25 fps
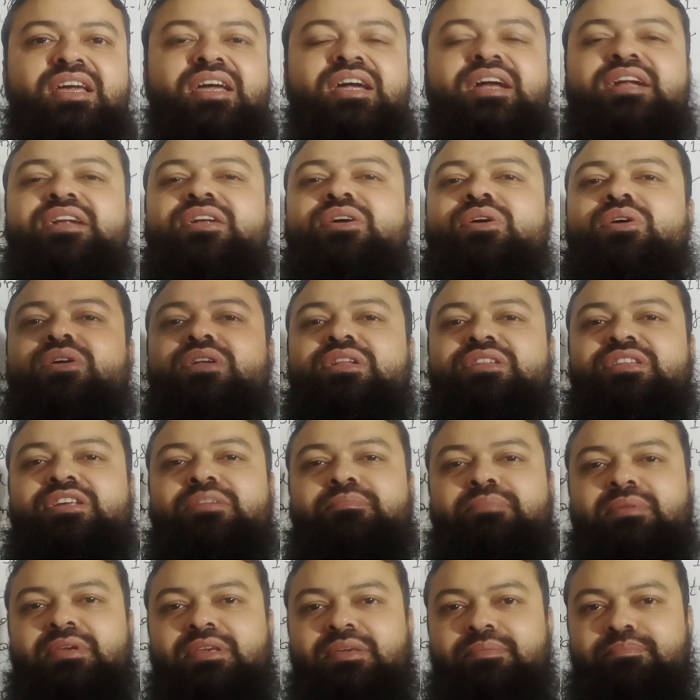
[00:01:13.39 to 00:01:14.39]
and all other
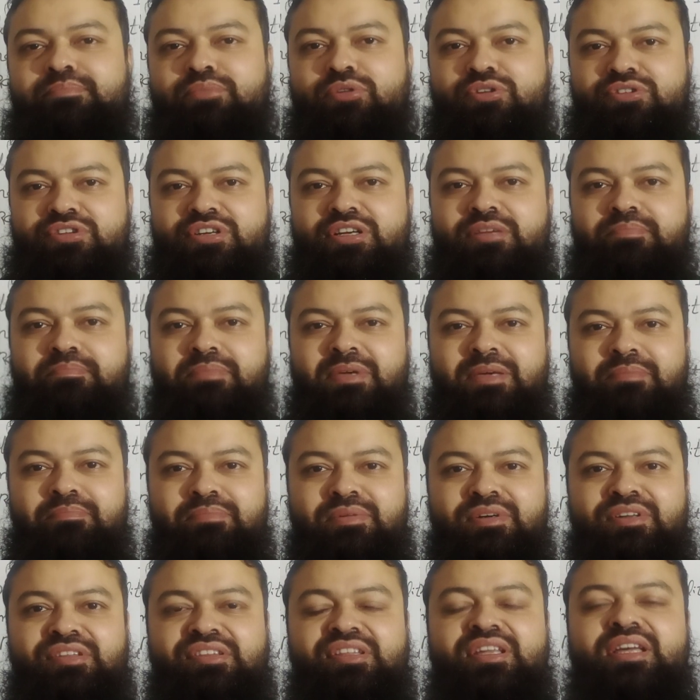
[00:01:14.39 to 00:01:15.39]
important
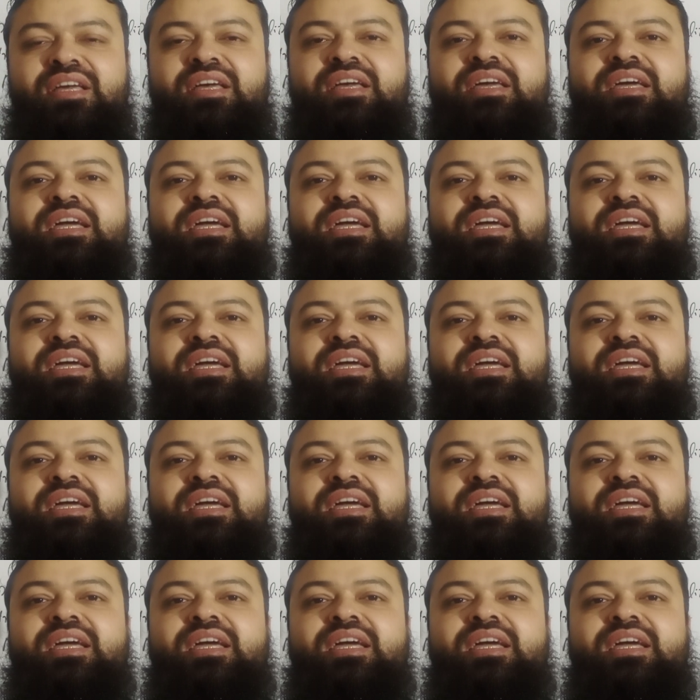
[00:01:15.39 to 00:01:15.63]
papers.